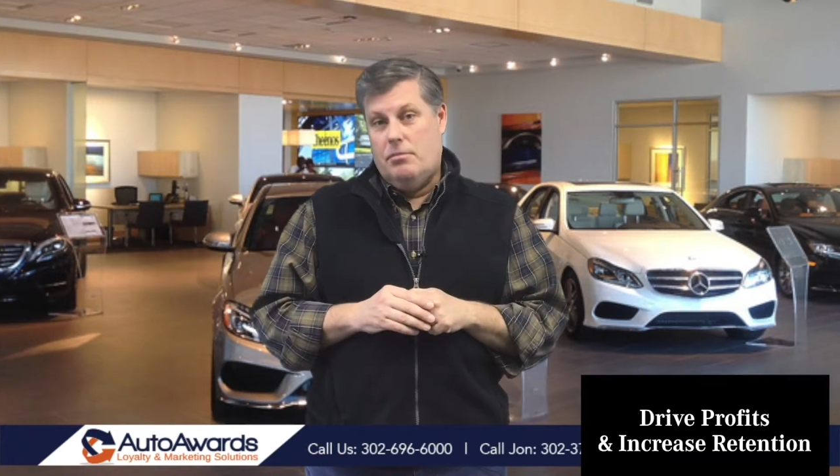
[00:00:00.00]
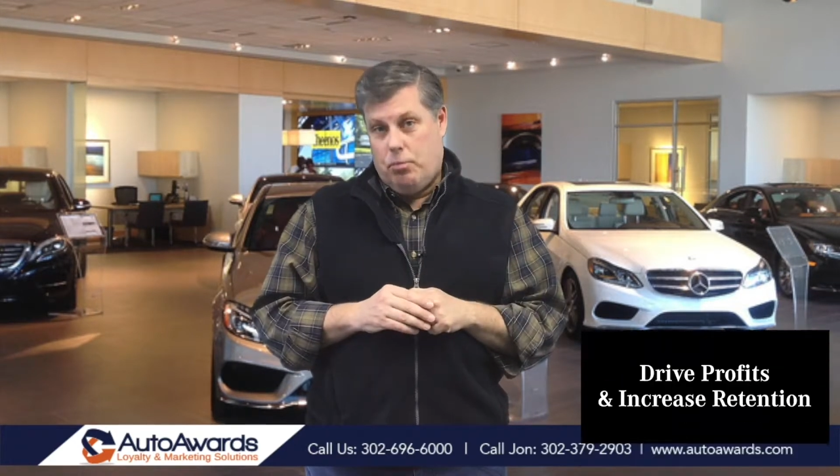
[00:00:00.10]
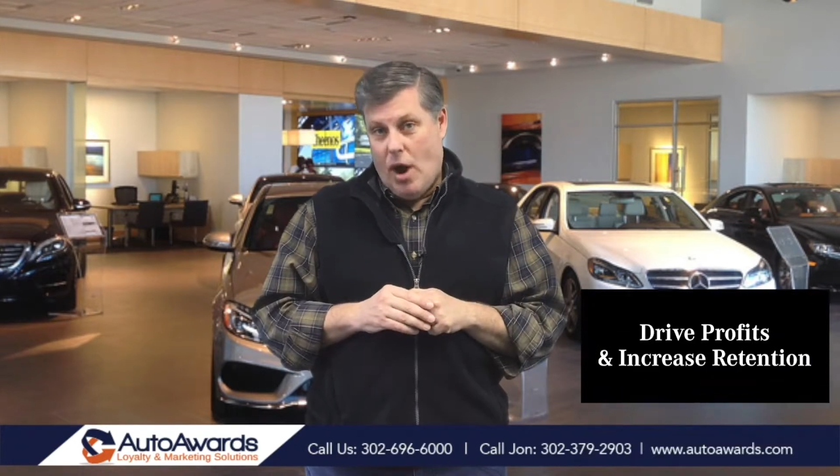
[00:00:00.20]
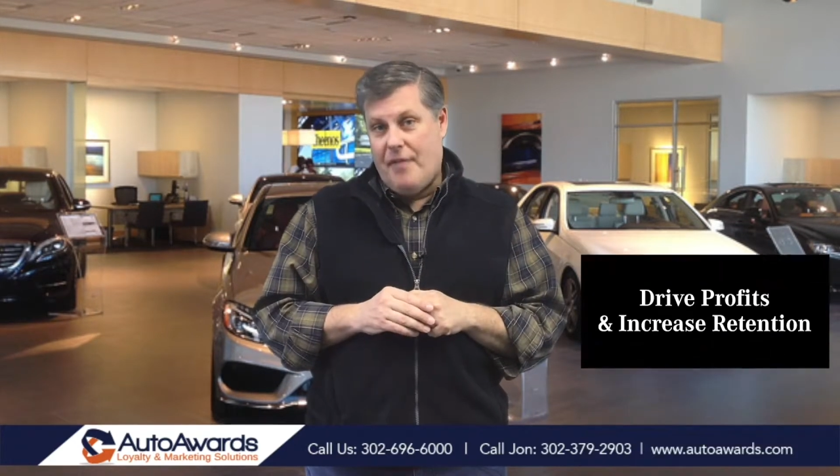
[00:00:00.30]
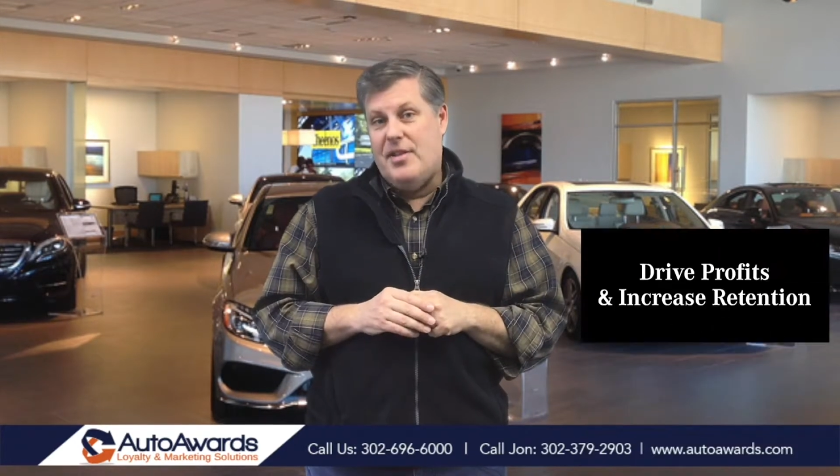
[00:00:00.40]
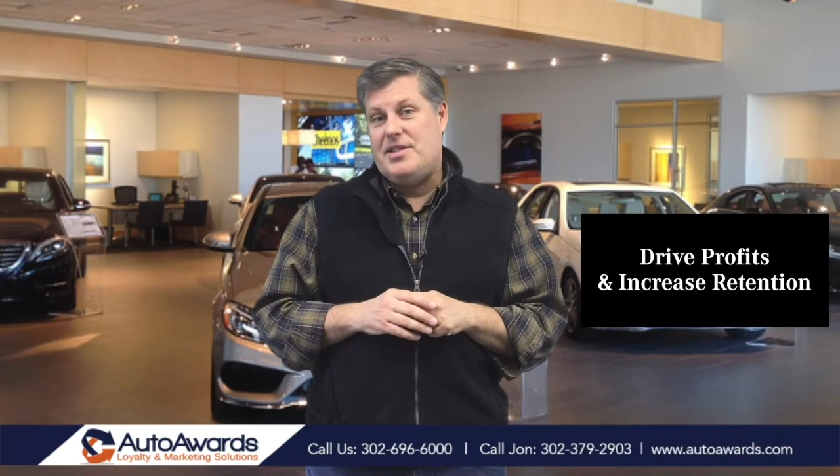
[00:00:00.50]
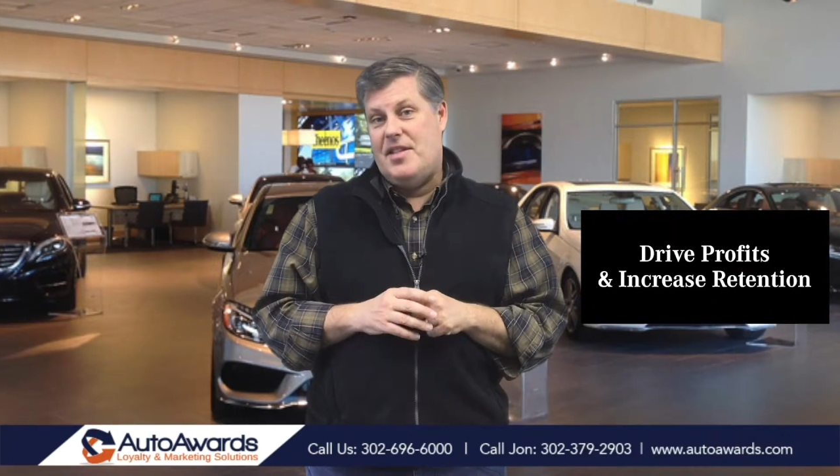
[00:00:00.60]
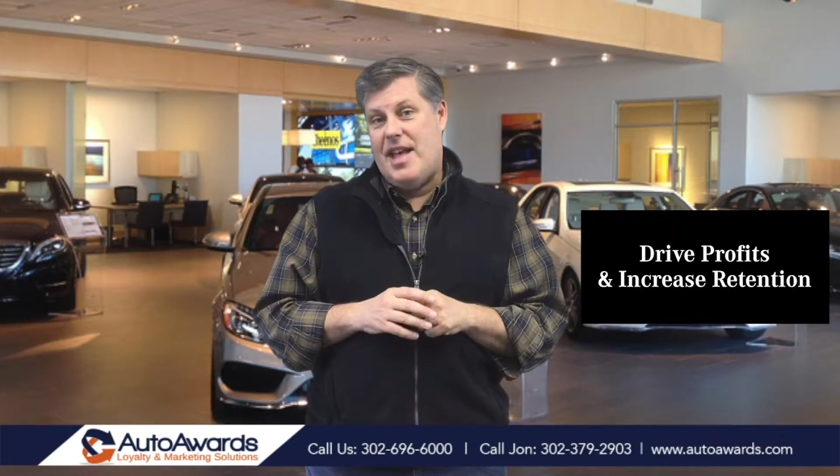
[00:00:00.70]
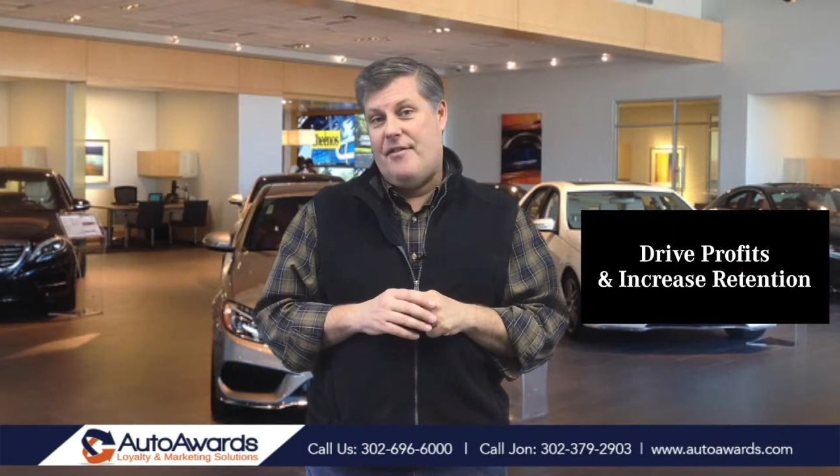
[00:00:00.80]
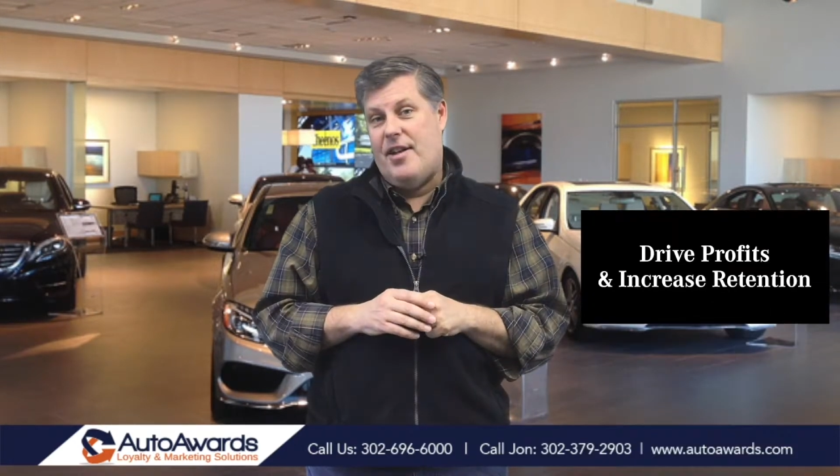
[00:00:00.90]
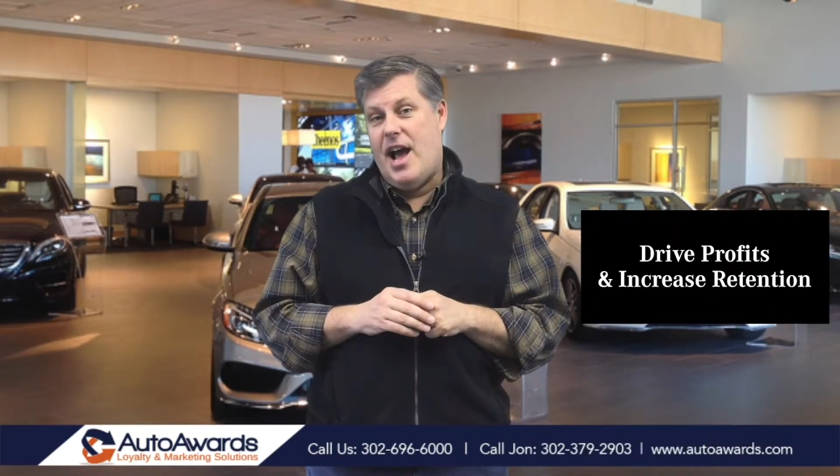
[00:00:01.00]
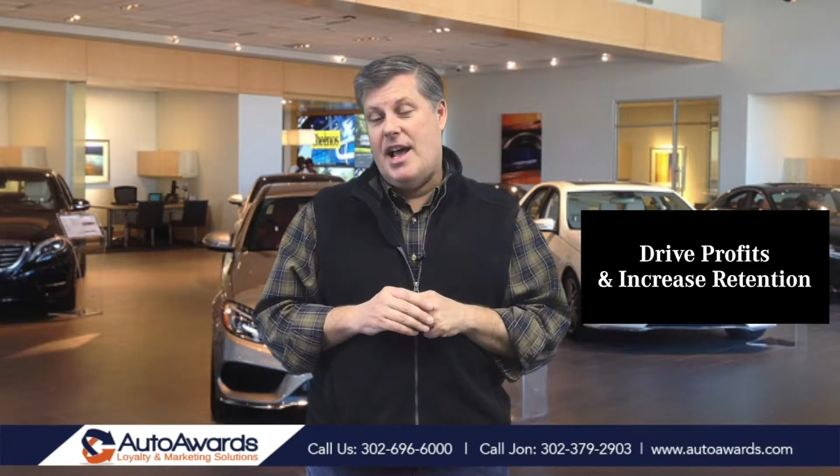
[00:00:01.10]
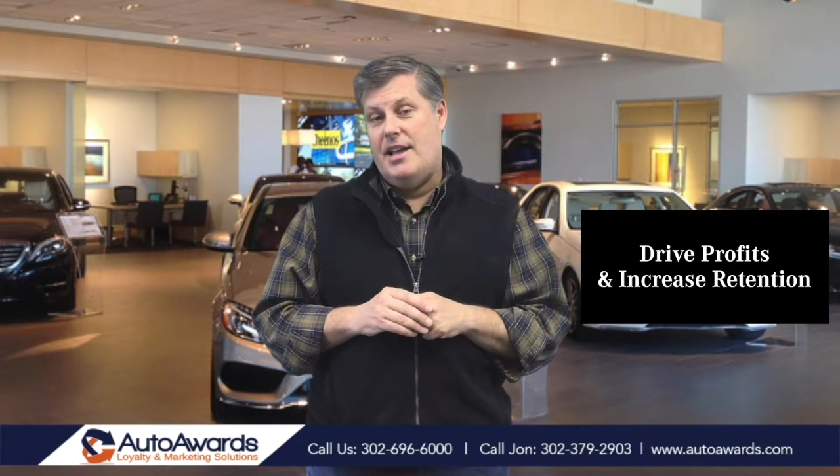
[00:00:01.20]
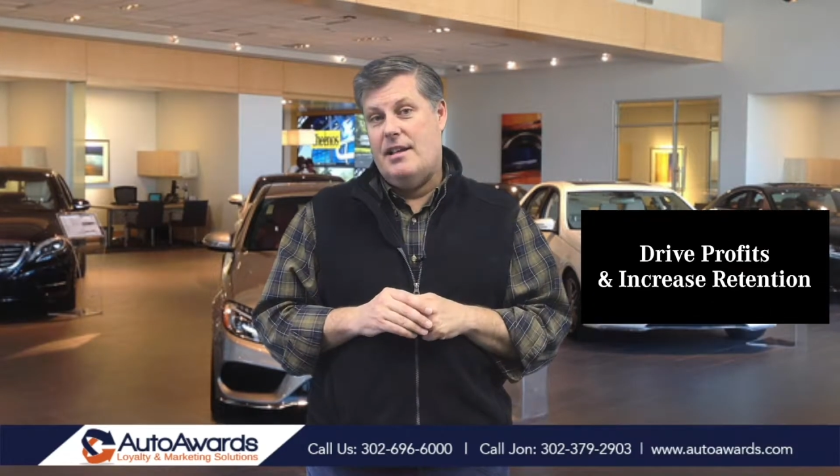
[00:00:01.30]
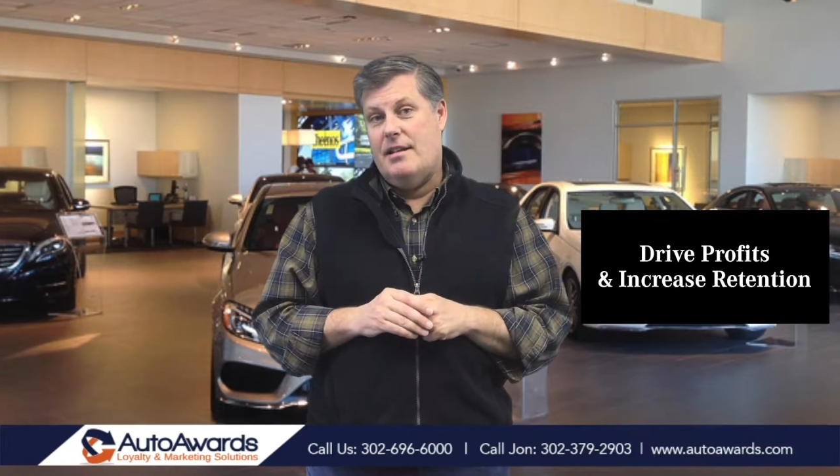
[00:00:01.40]
profits in the
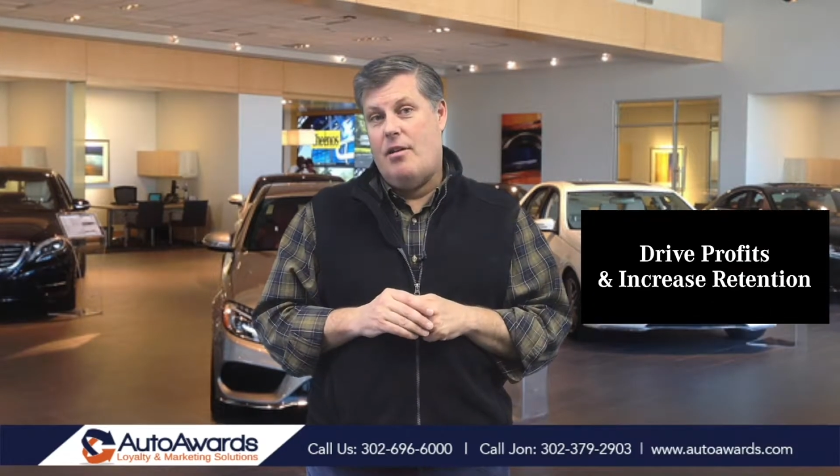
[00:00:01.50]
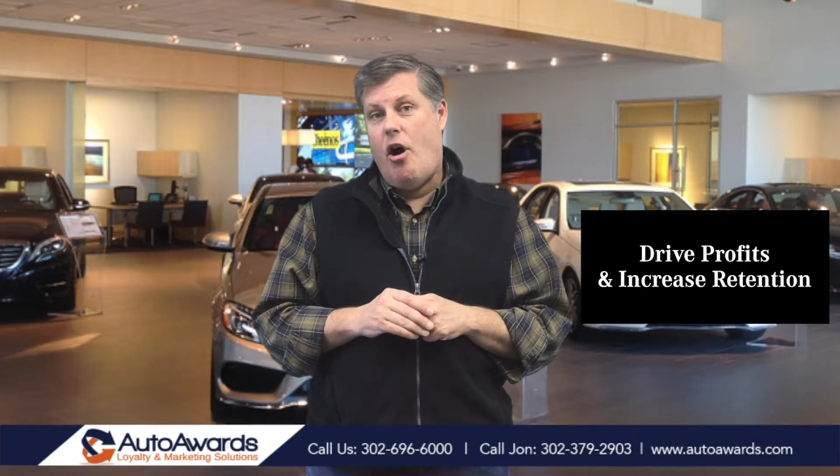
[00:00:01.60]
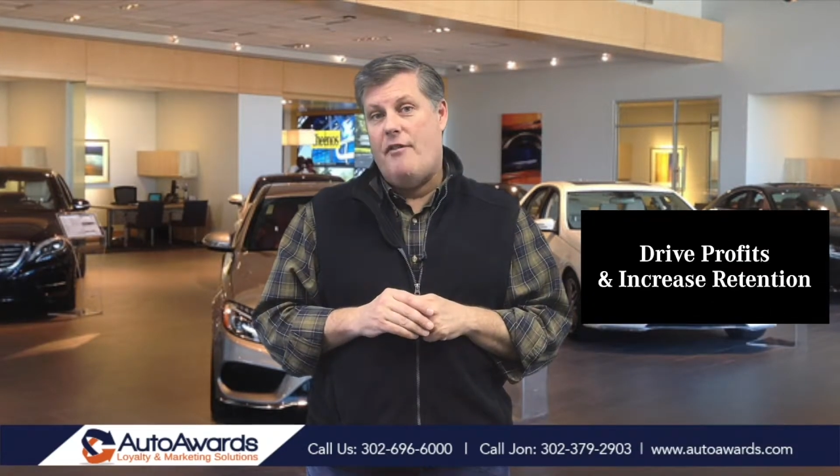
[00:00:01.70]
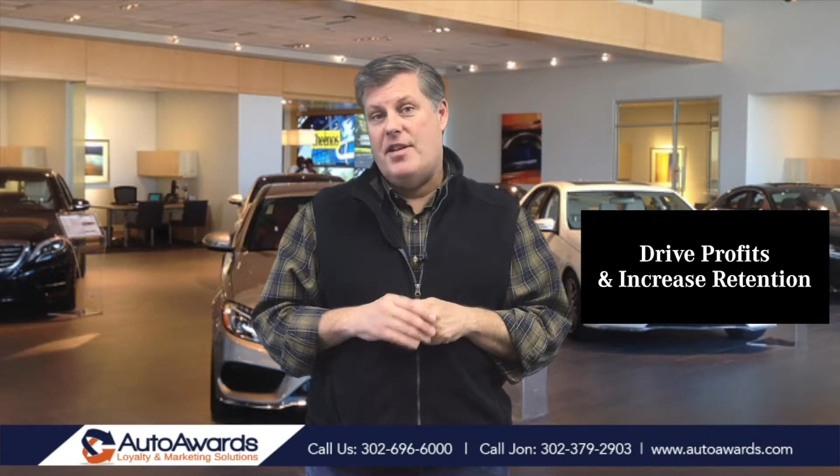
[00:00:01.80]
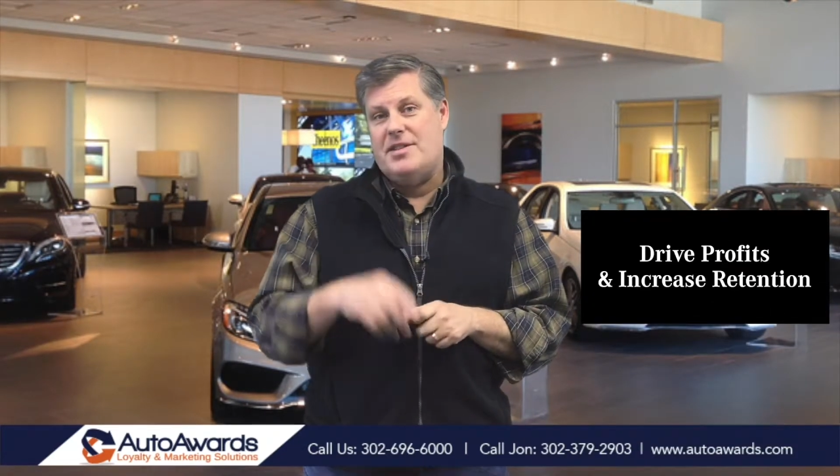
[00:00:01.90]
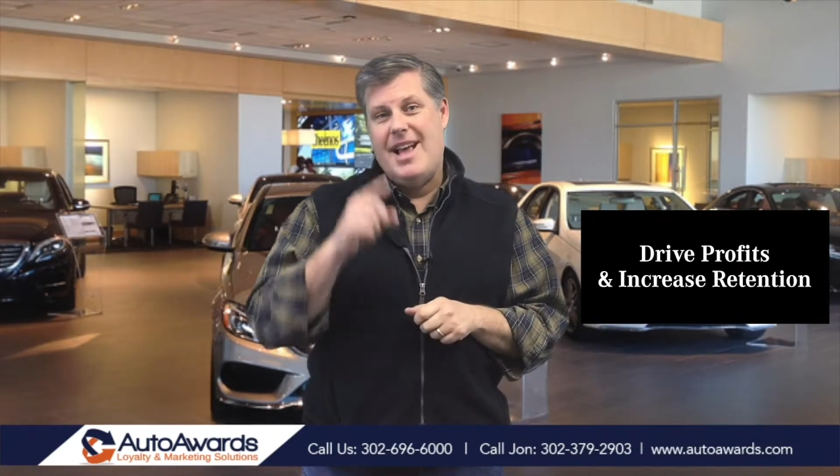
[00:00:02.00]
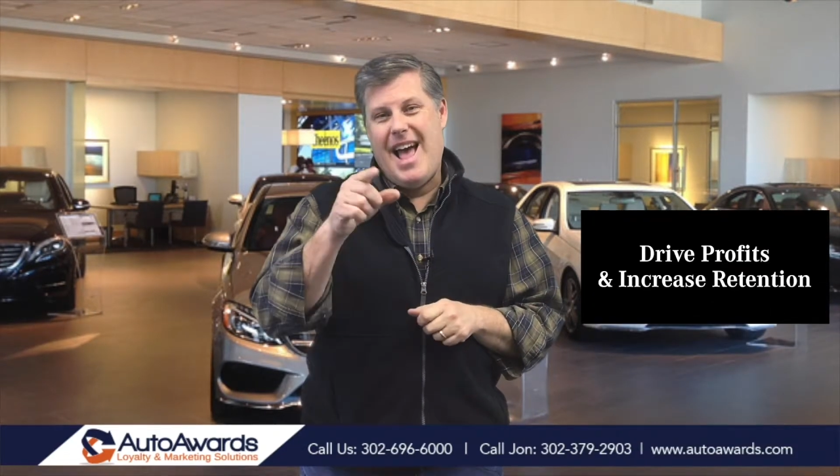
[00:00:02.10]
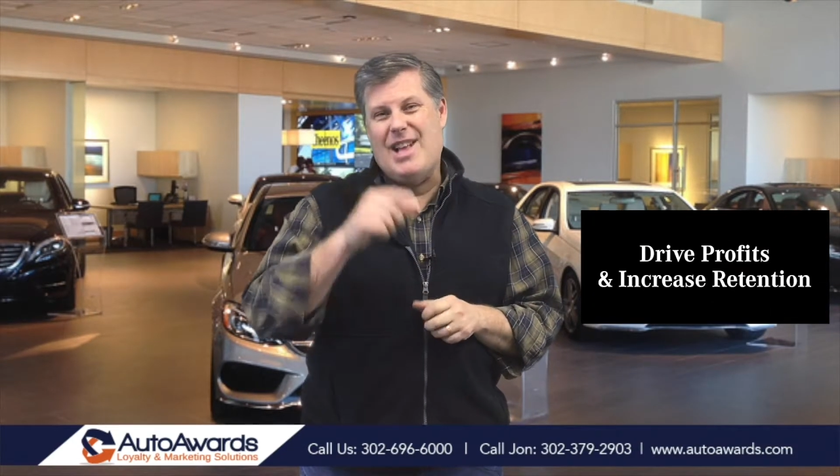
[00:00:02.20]
F&I office